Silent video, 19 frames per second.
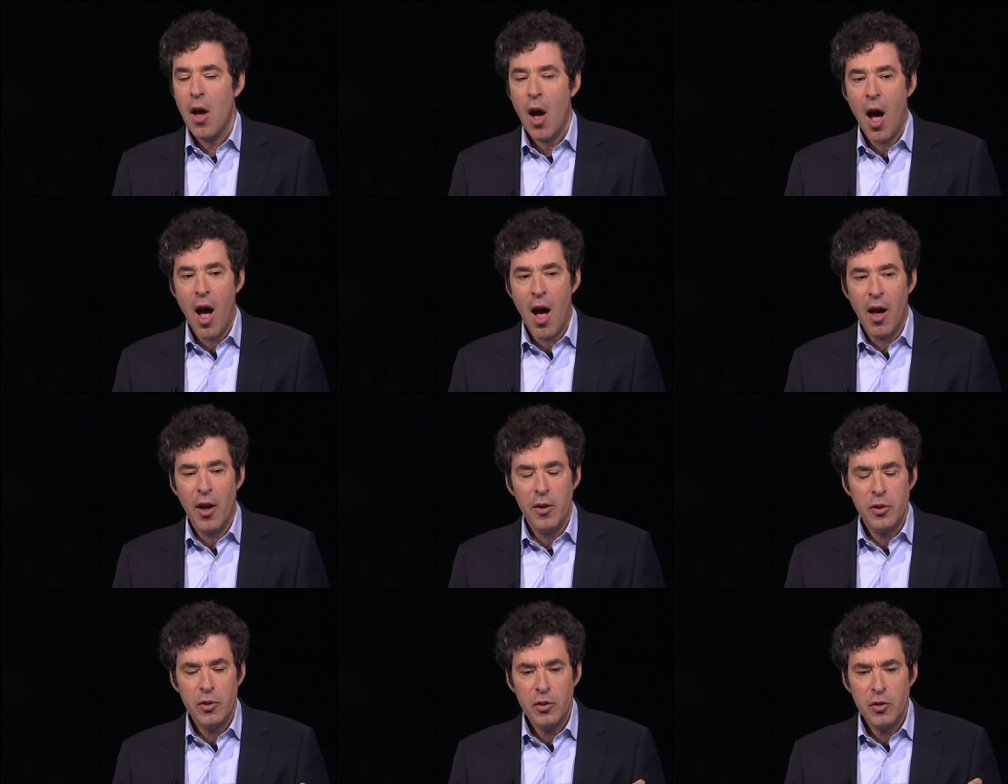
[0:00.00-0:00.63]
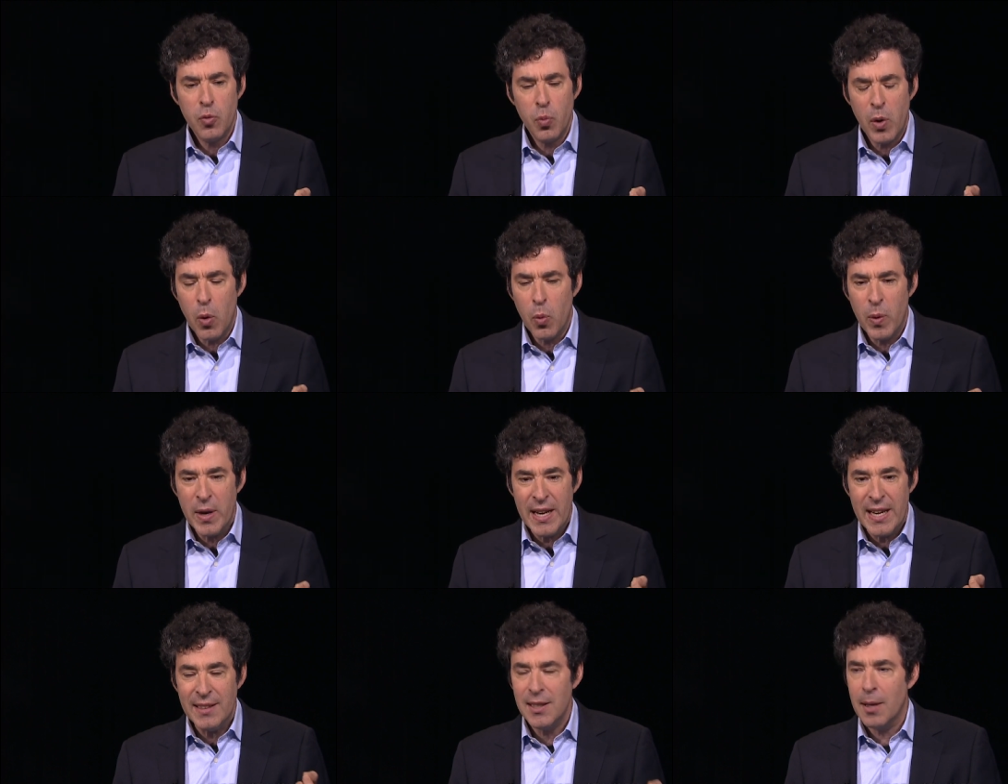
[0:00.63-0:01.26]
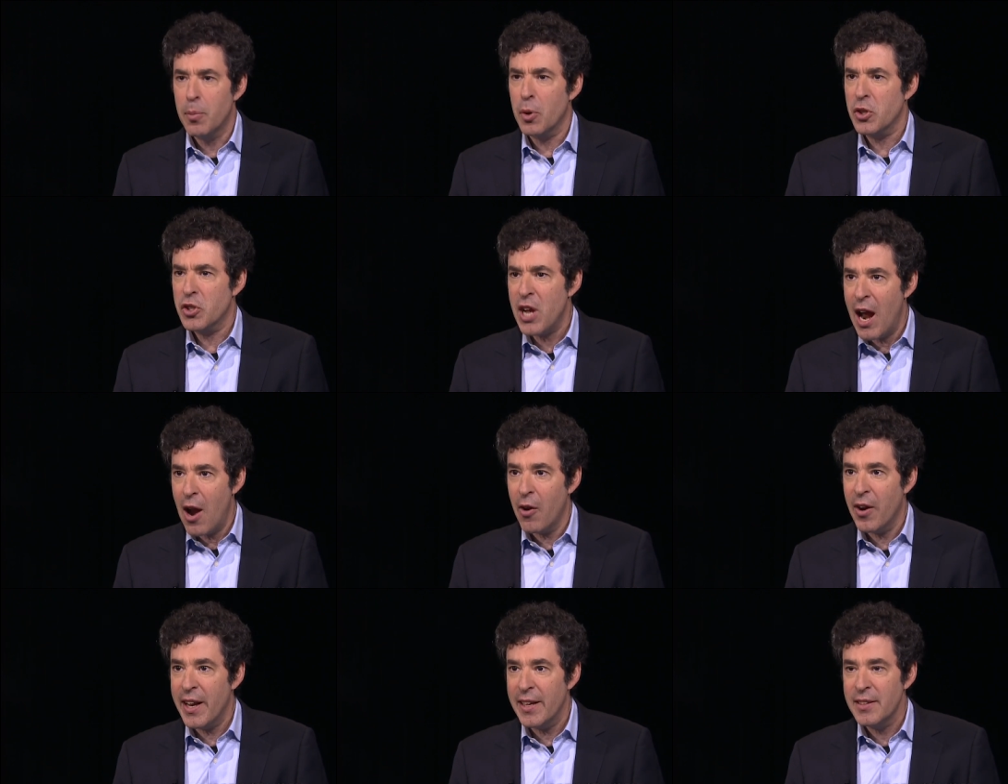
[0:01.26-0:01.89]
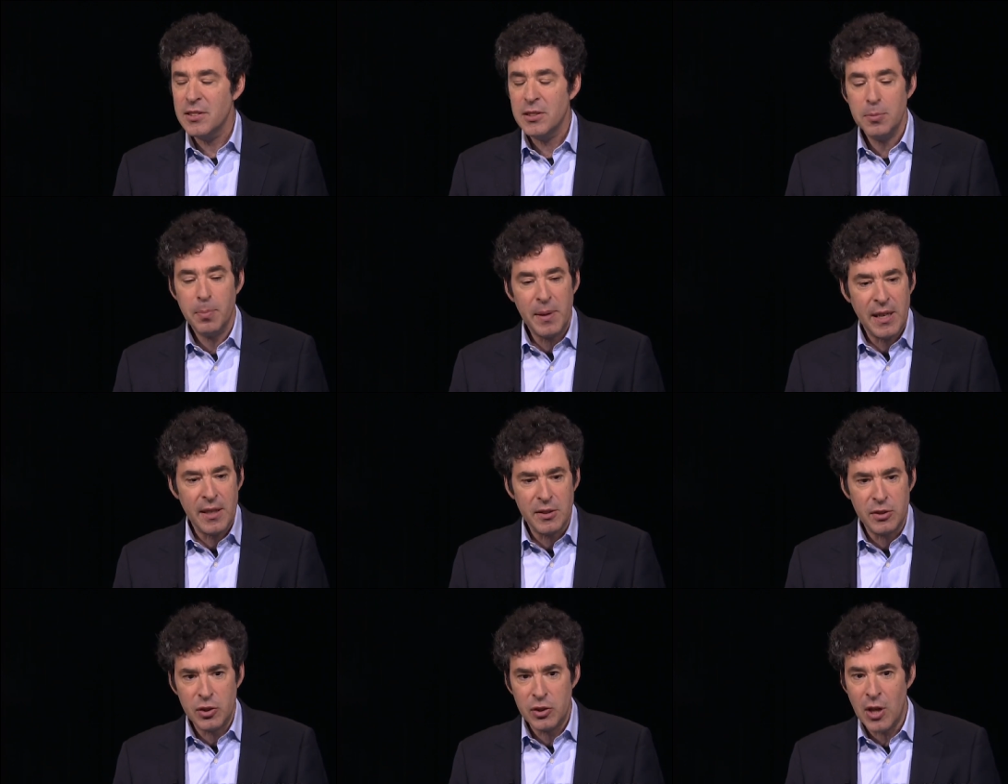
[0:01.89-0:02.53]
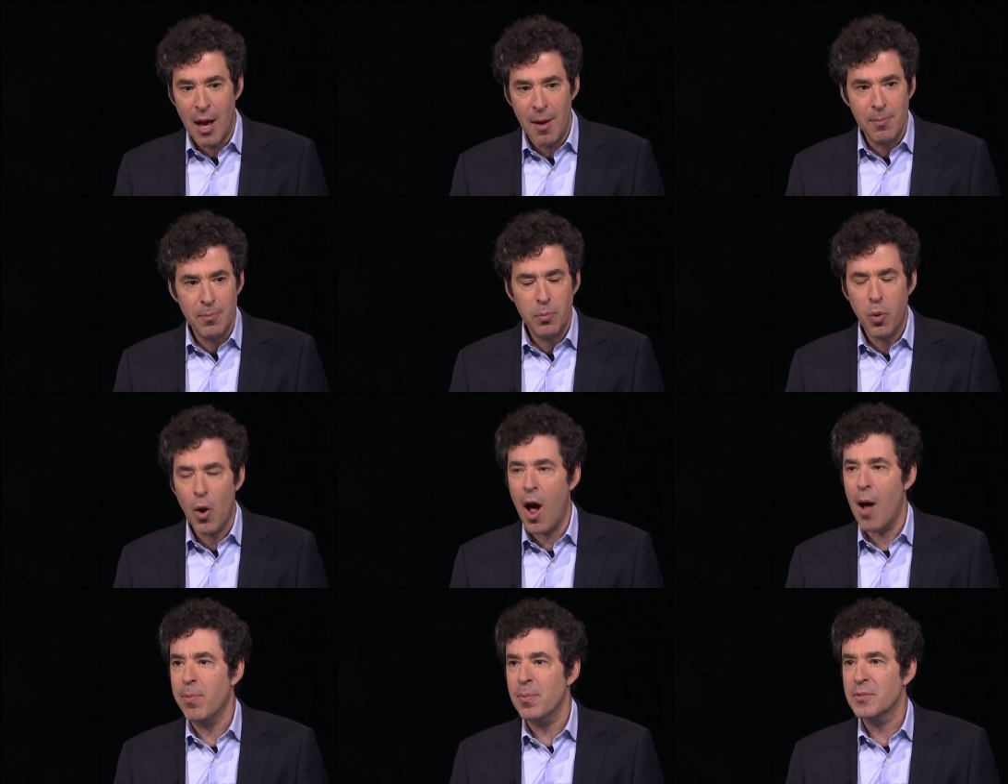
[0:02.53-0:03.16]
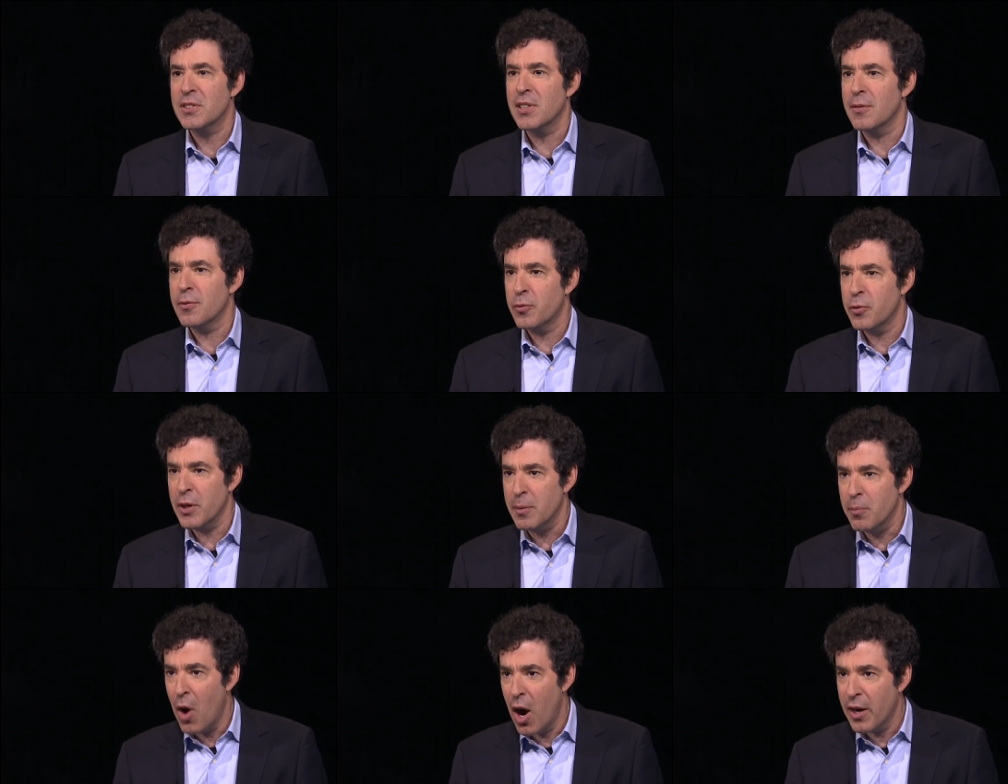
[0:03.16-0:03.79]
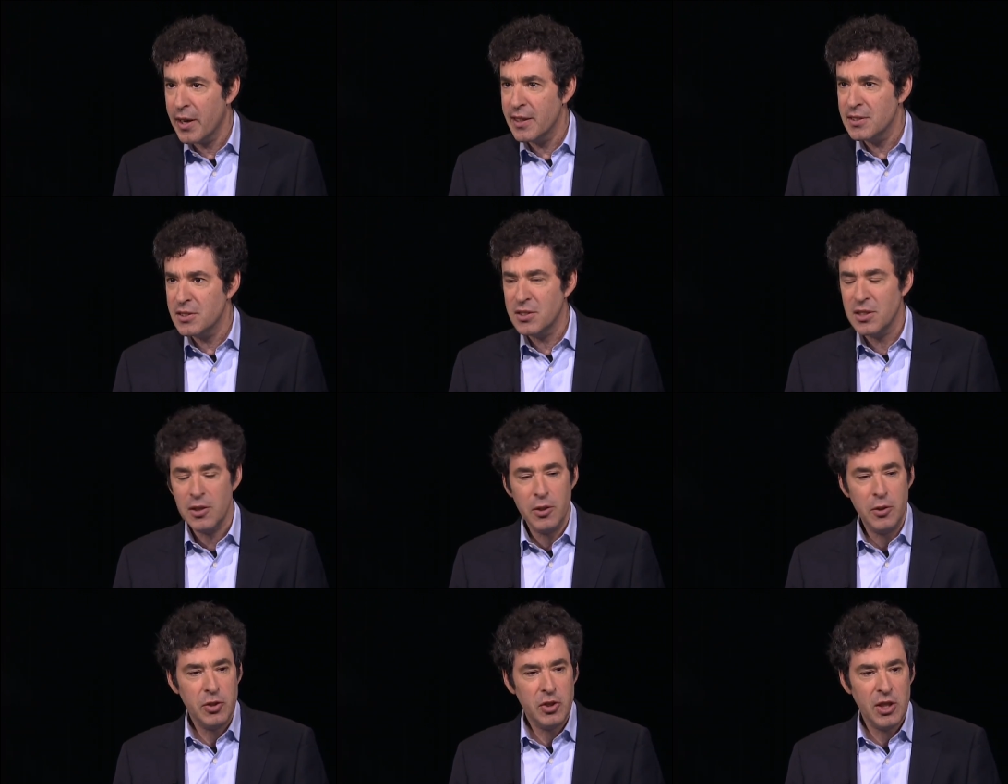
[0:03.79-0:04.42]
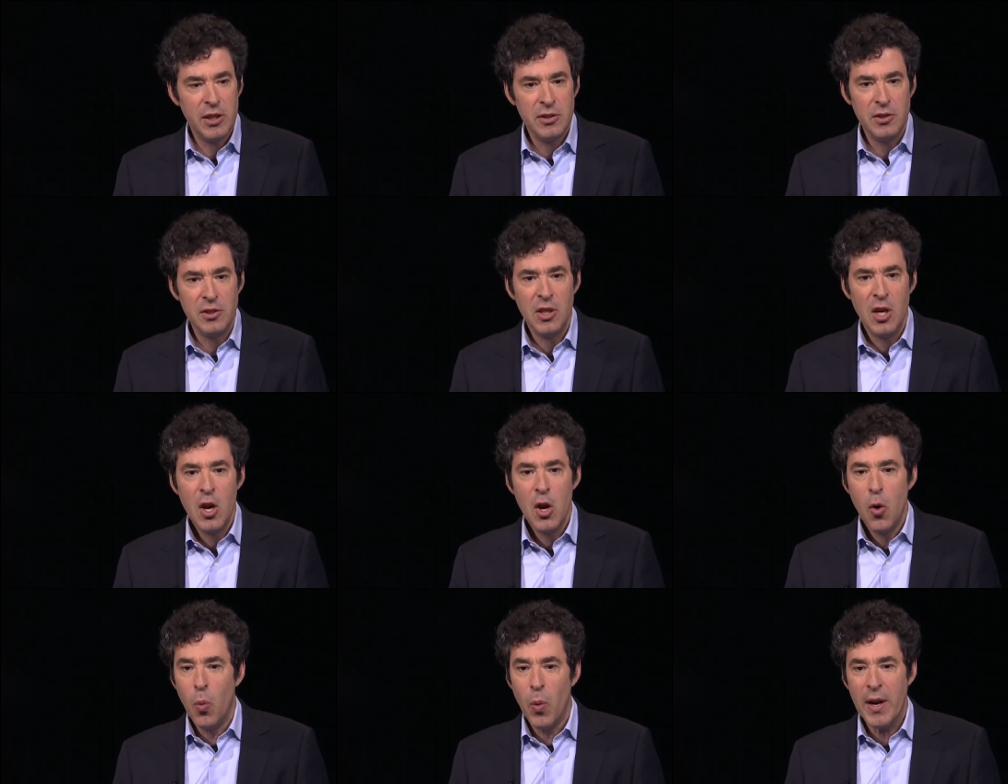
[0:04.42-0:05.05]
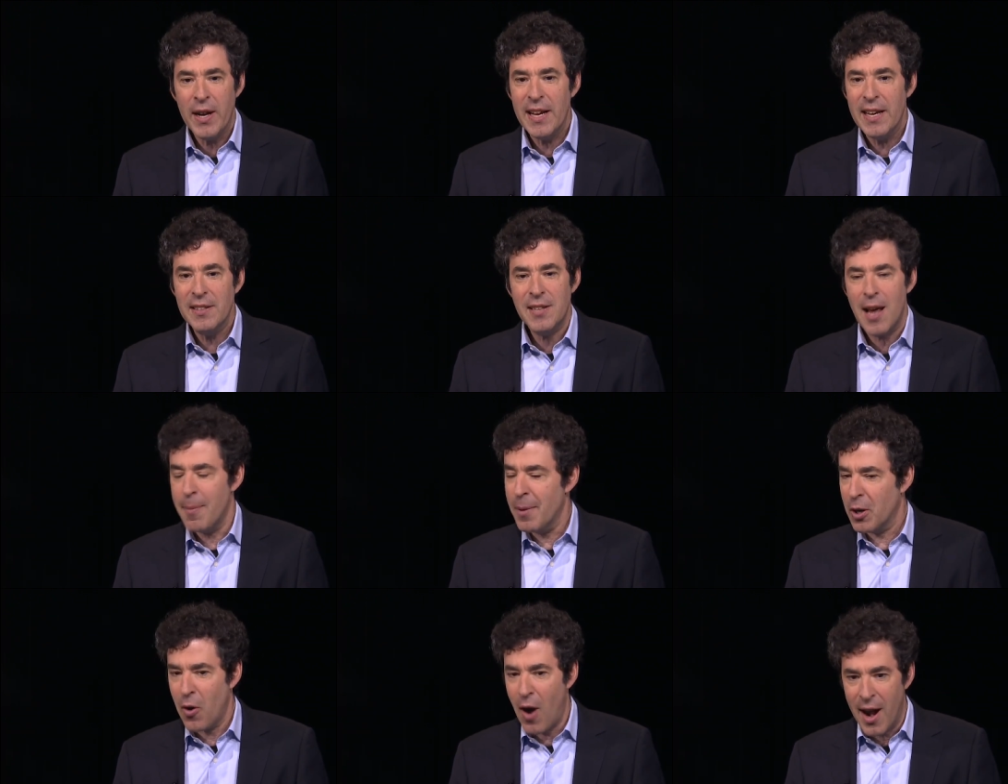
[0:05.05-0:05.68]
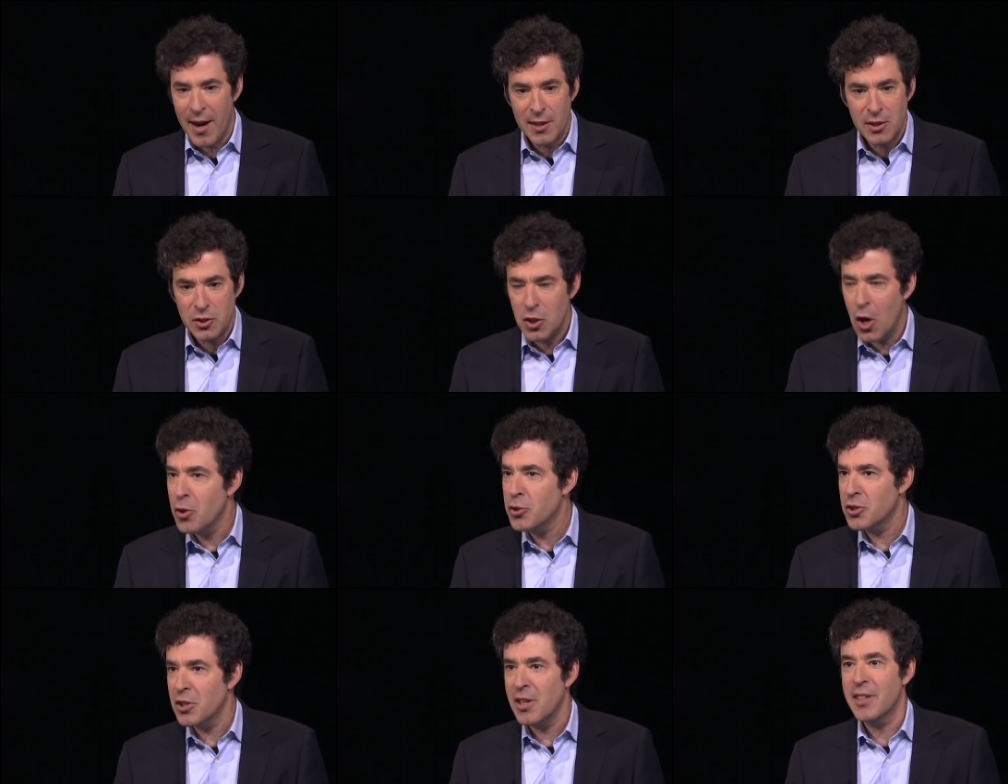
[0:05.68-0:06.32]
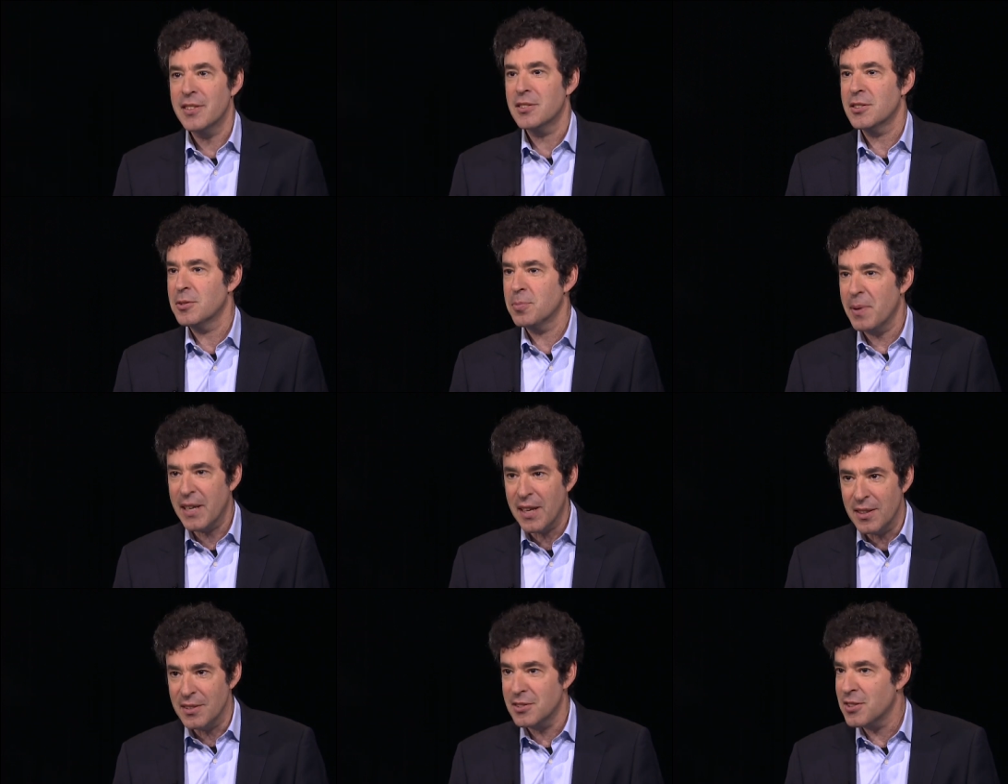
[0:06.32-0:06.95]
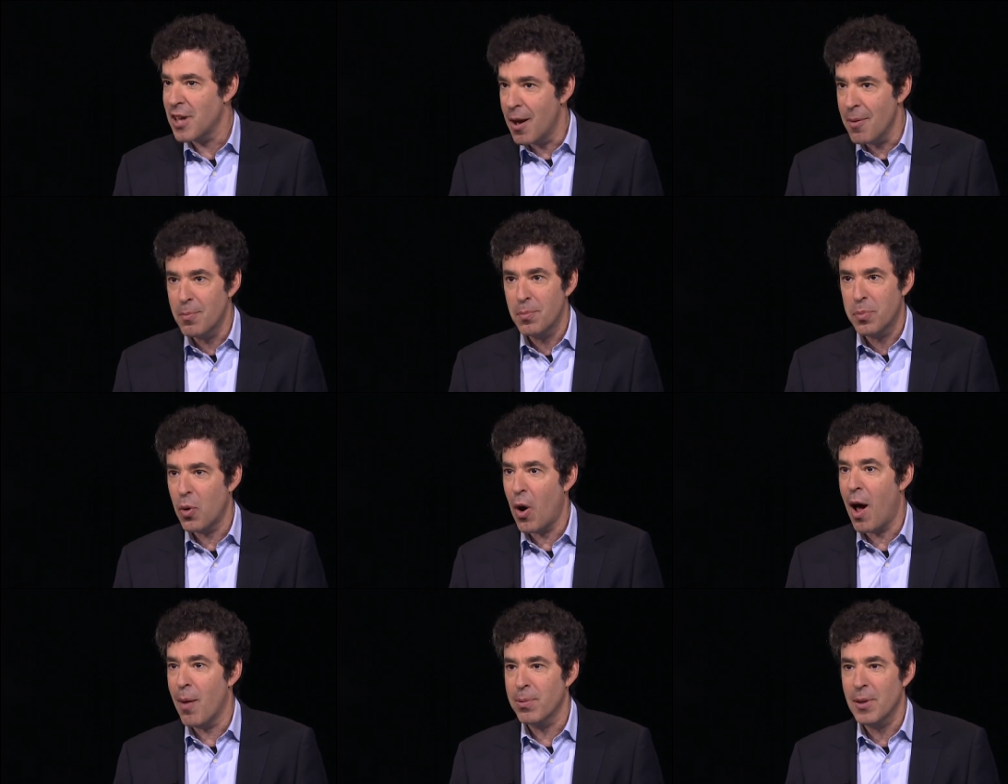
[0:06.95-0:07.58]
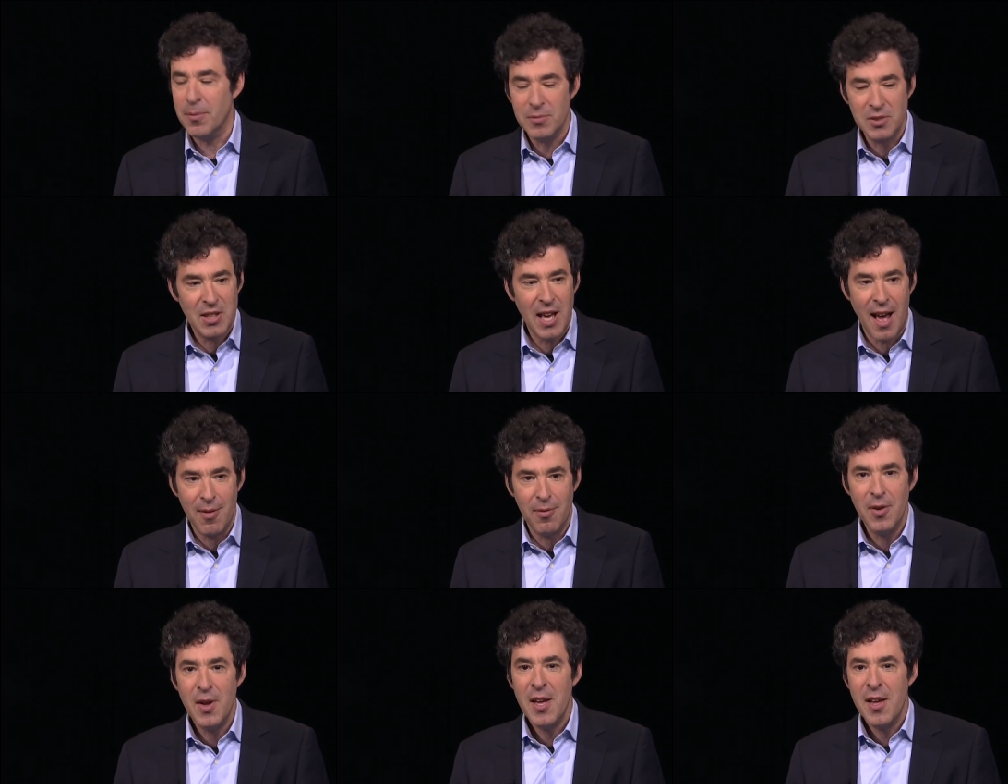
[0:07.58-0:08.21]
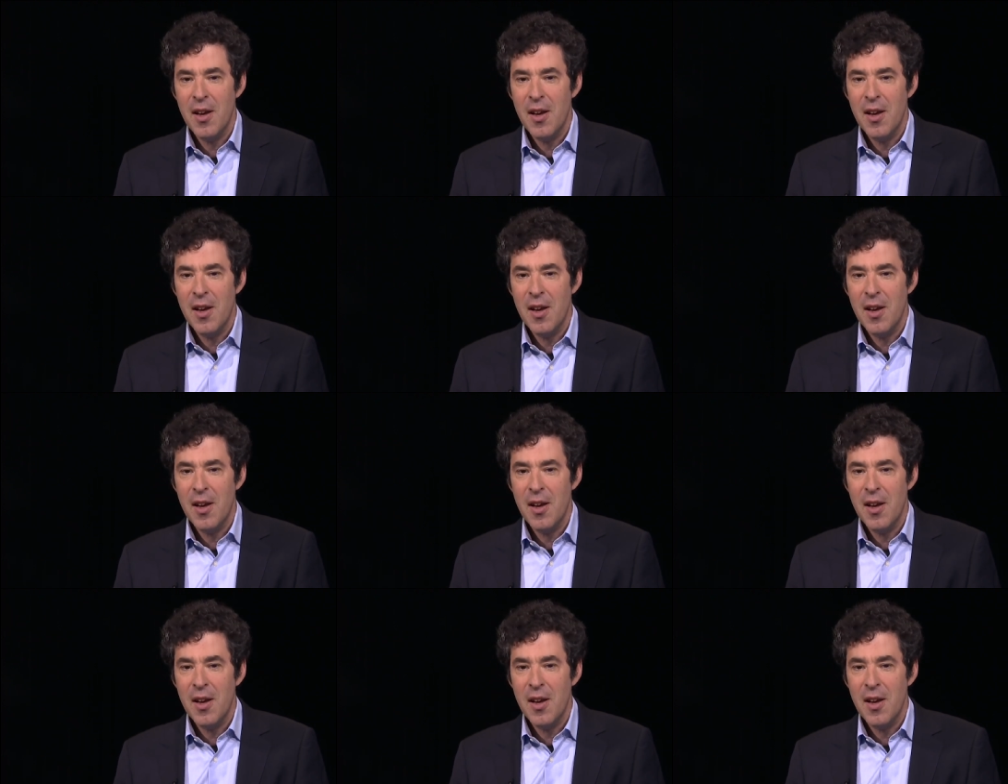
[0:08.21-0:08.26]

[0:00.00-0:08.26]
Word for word: Uh, we, we, need libertarians because some problems have free market solutions. We need democratic socialists because some problems have